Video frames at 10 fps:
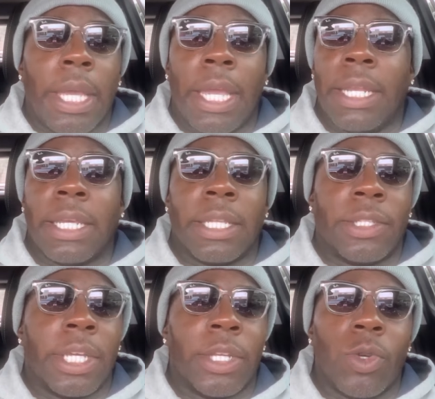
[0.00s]
And it can
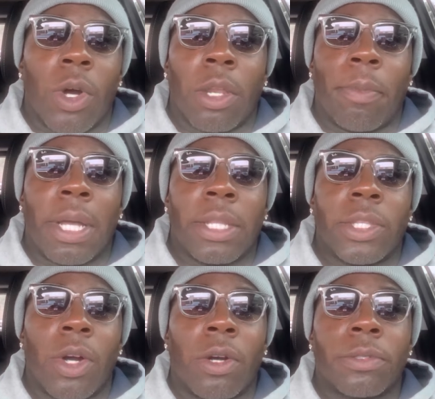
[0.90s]
tell you all about
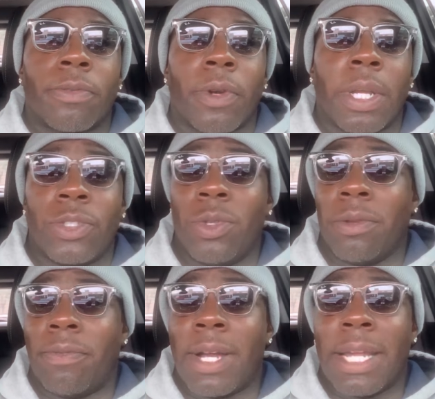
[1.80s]
dogs' fronts. You
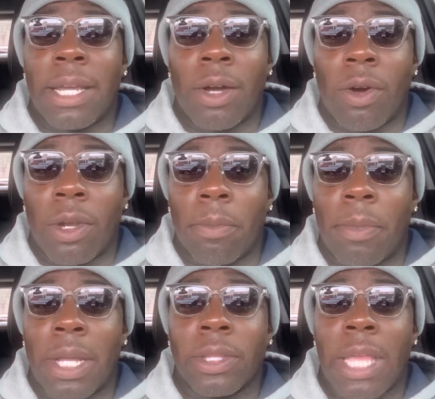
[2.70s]
can find out all
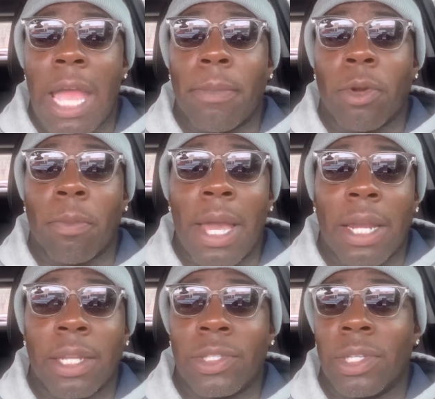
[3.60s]
about
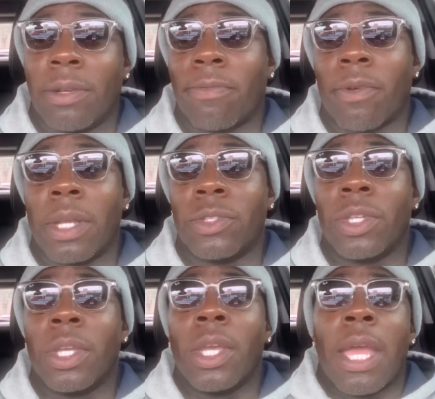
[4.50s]
abnormalities in the front,
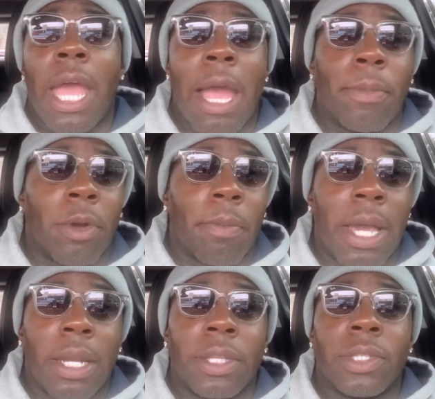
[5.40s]

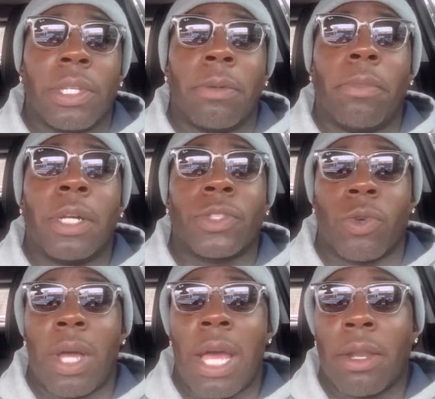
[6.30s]
abnormalities in the
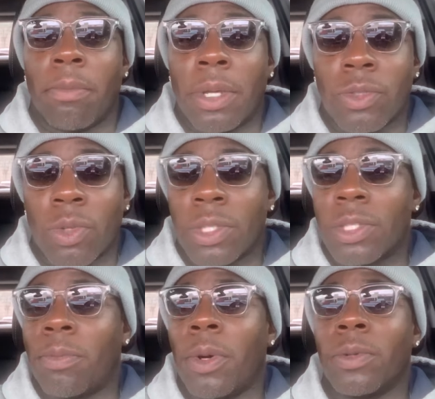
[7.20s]
muzzle, how the muzzle is
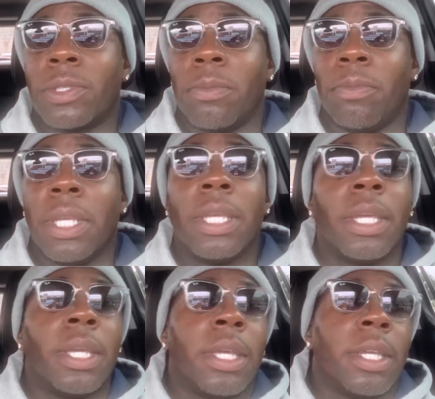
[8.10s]
supposed to be.
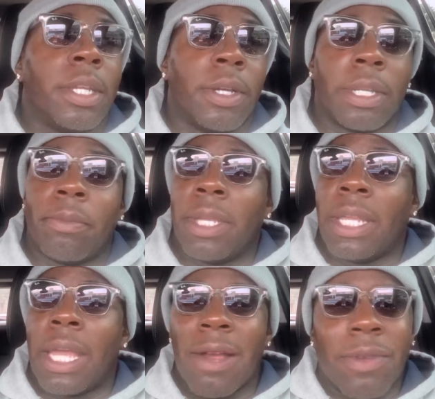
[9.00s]
You know what I
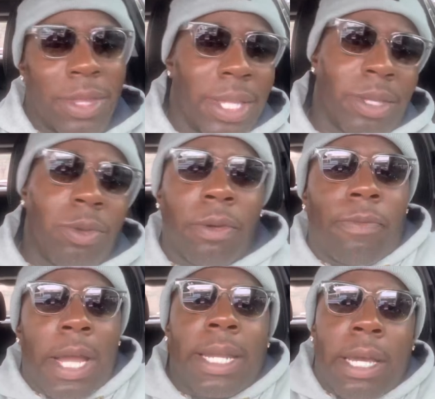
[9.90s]
mean? Everything. You can
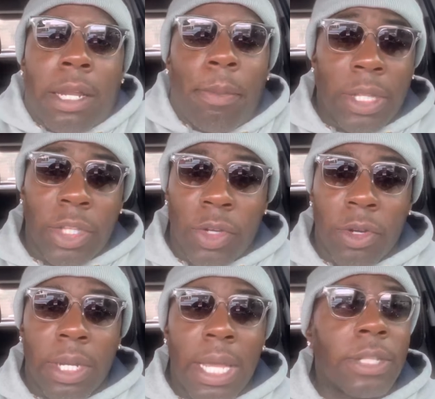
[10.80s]
find out about the
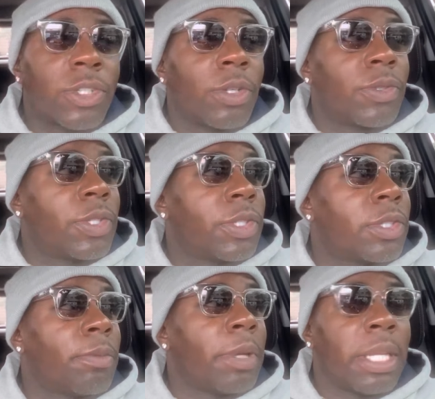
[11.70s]
neurological
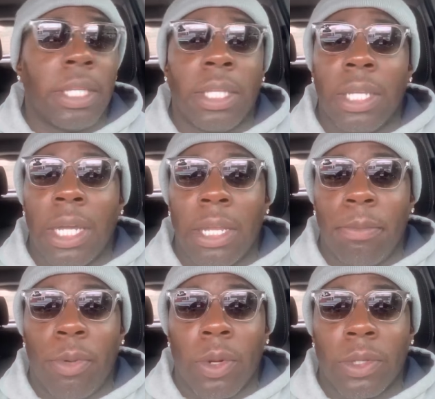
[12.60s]
system and the
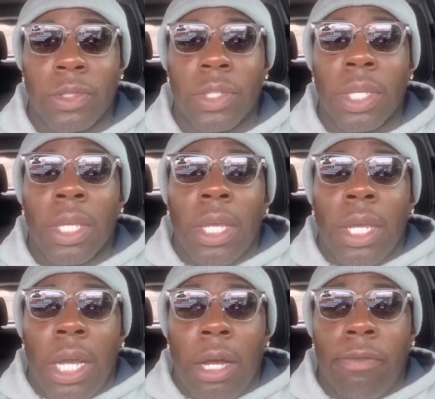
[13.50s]
importance
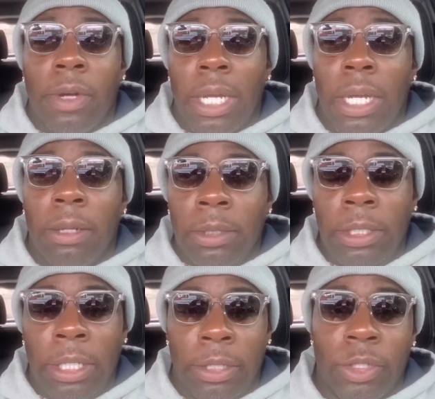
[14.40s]
of, of
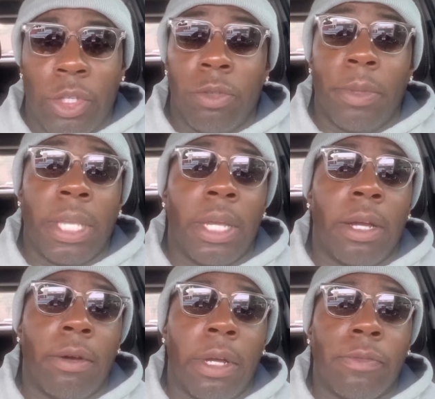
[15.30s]

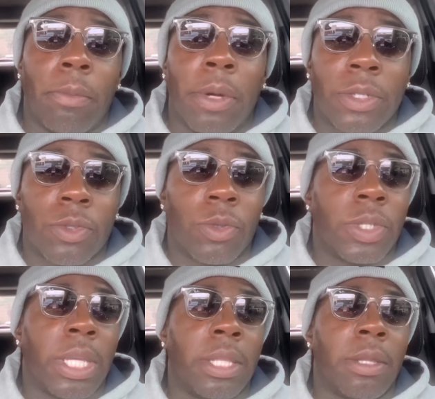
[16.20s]
the muscles
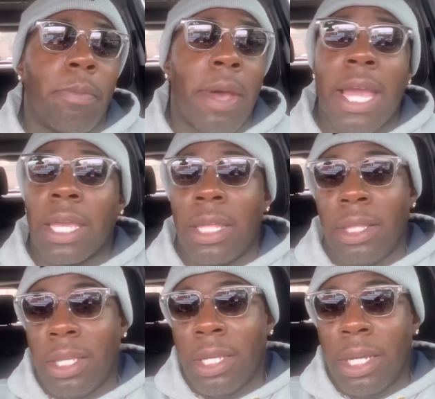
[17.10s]
and the back and
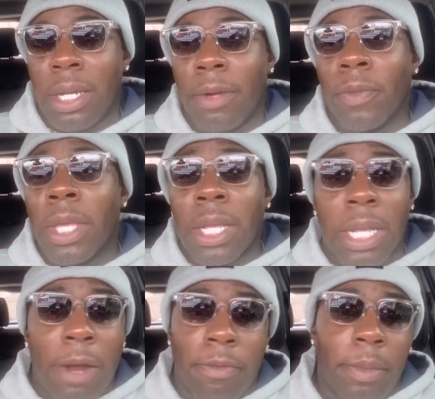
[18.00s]
the
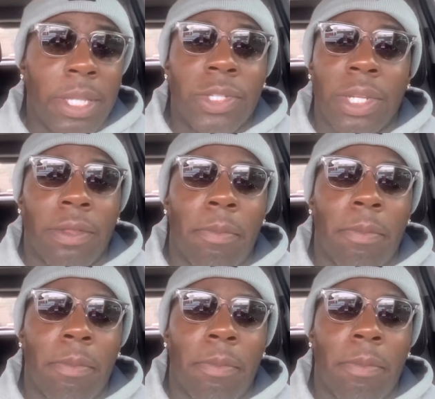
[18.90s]
conformation of the